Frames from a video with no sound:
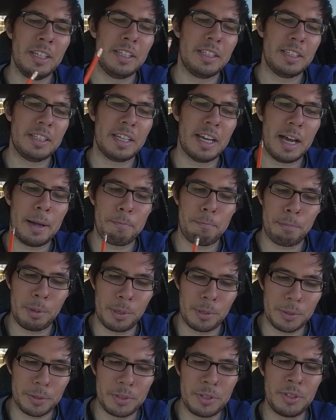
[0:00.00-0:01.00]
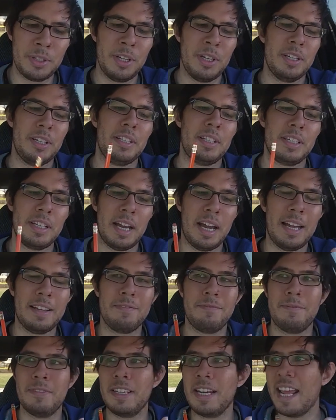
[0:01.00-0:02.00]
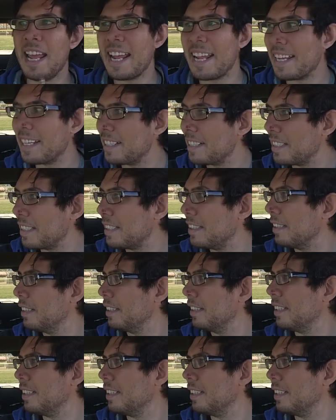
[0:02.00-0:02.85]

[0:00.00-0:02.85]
you got Pulse, you got Handy,